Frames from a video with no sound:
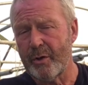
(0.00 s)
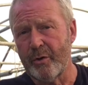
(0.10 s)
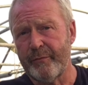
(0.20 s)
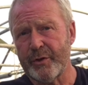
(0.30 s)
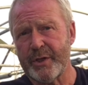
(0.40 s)

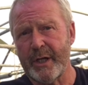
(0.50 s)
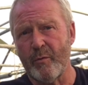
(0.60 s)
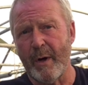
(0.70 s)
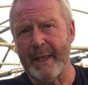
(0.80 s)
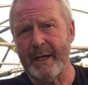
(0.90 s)

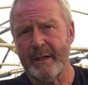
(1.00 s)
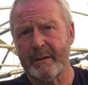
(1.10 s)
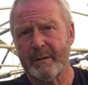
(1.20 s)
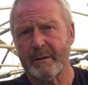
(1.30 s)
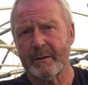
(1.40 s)
unforeseen weather
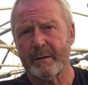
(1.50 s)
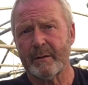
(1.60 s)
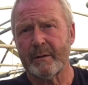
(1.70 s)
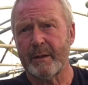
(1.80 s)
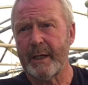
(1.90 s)

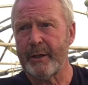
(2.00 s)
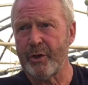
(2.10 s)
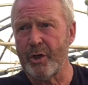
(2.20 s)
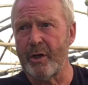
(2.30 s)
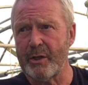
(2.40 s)
in
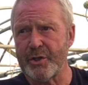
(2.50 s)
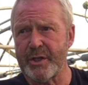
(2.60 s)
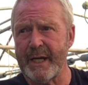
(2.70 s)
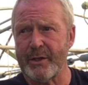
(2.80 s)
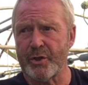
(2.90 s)
the early
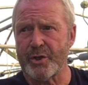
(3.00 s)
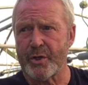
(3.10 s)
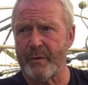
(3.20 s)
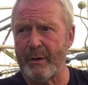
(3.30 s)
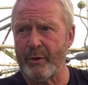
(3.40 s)
stages
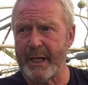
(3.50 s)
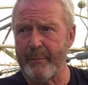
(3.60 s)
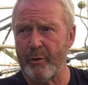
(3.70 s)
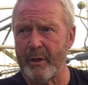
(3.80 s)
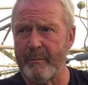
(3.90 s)
throughout
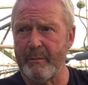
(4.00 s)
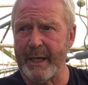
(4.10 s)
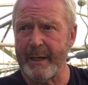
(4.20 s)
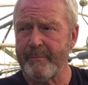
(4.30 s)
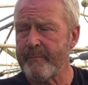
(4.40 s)
April and
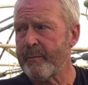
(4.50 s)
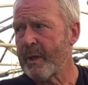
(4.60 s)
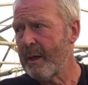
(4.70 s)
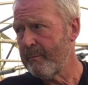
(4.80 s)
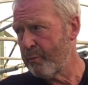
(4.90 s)
May
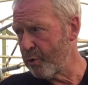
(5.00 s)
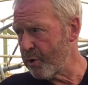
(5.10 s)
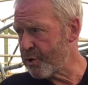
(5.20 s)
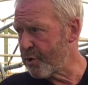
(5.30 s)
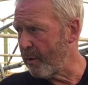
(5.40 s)
put
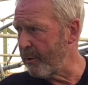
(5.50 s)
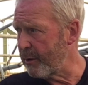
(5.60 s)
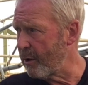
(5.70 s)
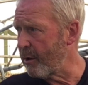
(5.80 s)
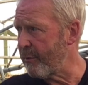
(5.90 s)
the stop on
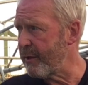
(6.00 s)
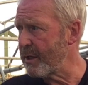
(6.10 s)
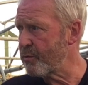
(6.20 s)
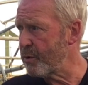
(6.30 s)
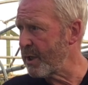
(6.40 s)
a lot of
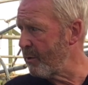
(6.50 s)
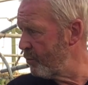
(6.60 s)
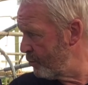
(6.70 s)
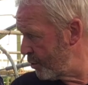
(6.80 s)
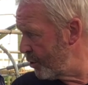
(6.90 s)
things which I
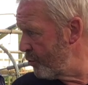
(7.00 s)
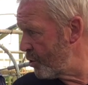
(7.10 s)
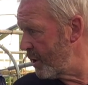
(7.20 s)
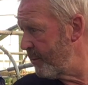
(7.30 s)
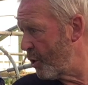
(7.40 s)
would
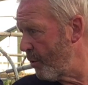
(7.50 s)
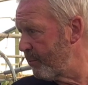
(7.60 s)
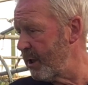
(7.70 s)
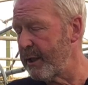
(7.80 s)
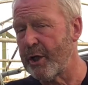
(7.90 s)
usually be
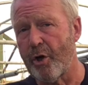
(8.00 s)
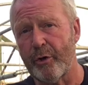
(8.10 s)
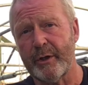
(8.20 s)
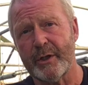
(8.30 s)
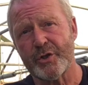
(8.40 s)
completely
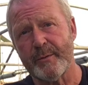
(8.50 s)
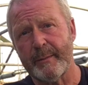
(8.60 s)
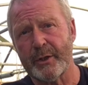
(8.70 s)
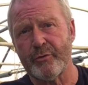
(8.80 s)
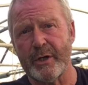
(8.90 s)
gone and some of
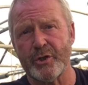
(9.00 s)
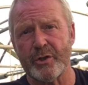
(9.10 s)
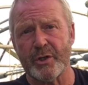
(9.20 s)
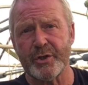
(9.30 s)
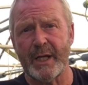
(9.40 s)
my
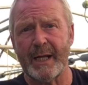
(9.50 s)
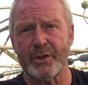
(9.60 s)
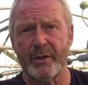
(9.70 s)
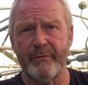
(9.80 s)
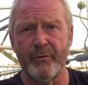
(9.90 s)
trenches are still
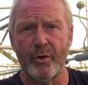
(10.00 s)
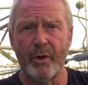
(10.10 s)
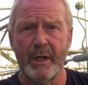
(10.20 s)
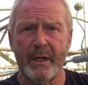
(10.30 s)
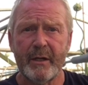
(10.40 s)
actually full
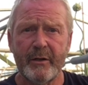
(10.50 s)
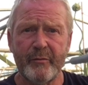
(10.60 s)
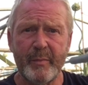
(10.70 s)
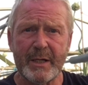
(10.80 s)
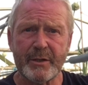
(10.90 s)

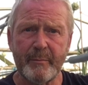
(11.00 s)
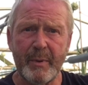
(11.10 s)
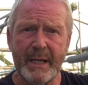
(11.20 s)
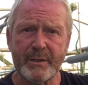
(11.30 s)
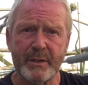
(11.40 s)
of basket
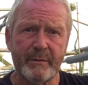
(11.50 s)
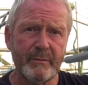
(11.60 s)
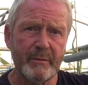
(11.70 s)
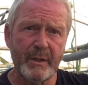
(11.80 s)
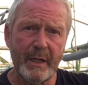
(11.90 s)
plants
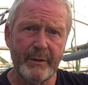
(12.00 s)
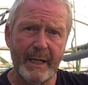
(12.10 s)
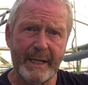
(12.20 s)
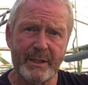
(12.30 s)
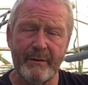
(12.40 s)
and, and the
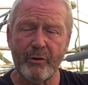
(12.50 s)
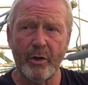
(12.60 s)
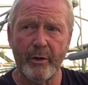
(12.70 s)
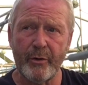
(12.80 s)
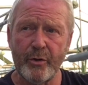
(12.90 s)
likes. I've got
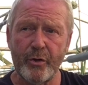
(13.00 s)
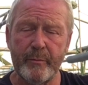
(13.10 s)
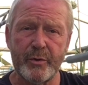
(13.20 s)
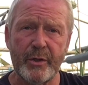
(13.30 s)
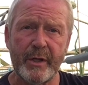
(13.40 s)
a lot of
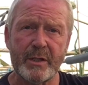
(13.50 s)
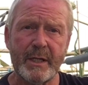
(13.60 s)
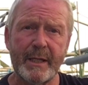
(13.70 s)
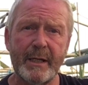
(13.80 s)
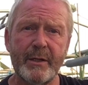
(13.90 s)
herbs and things
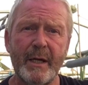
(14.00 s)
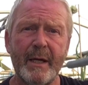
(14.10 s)
like that.